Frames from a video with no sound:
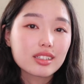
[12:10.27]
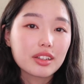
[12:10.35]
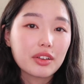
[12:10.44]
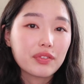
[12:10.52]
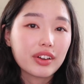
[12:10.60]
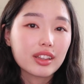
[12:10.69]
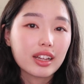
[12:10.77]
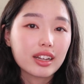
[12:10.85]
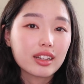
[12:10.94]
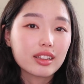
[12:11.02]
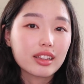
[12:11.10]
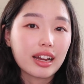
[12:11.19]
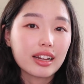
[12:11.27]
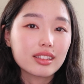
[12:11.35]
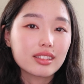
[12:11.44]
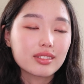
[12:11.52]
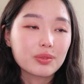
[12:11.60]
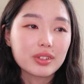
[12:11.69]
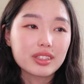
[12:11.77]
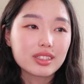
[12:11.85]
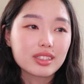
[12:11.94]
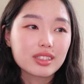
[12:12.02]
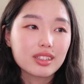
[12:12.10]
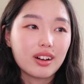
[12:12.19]
you felt like that
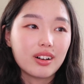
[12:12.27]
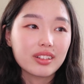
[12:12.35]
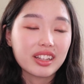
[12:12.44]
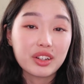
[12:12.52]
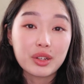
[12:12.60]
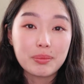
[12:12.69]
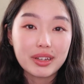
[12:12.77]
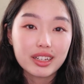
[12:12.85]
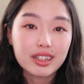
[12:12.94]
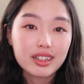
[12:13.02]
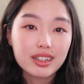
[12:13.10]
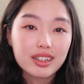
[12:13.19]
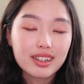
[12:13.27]
was all that you could be.